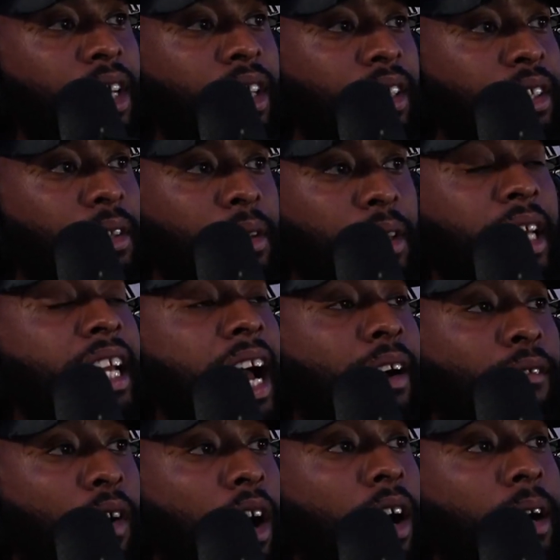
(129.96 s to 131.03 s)
Blah, blah, blah. He got
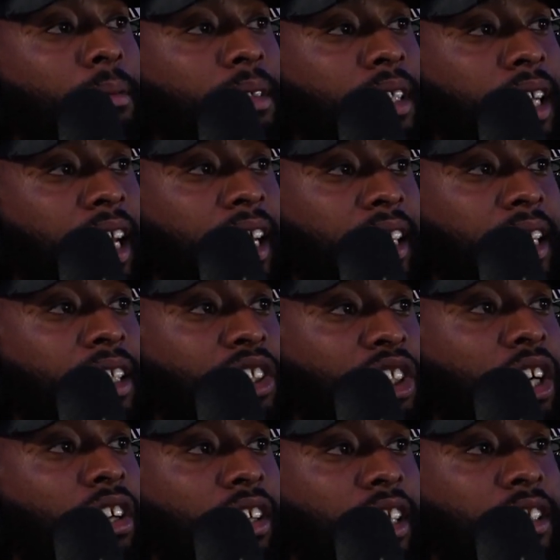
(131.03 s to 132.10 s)
robbed. And then
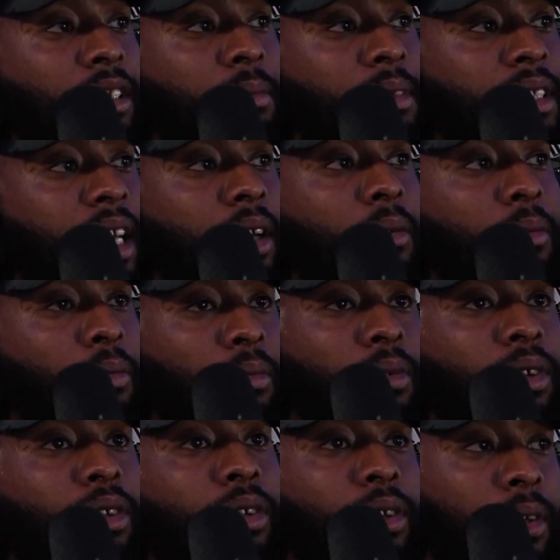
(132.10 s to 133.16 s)
Sean Kingston was like,
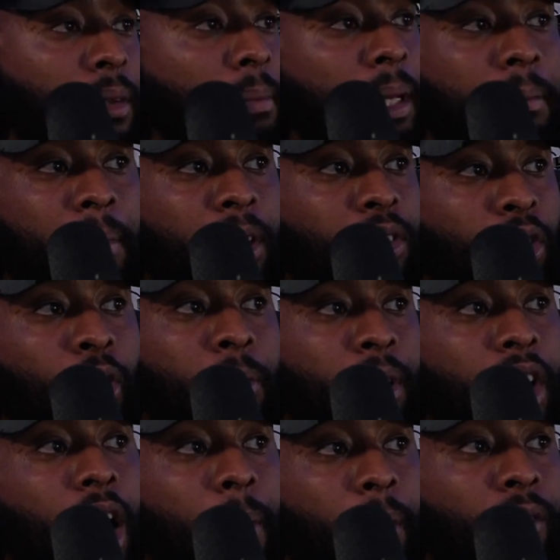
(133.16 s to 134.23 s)
Meek Mill told me
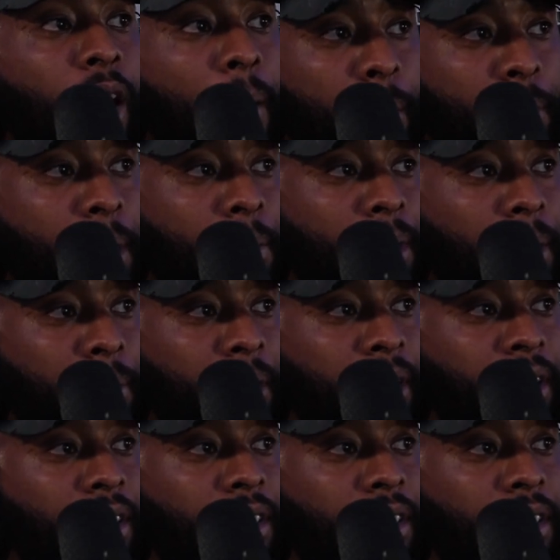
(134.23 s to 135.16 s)
y'all be robbing people up here.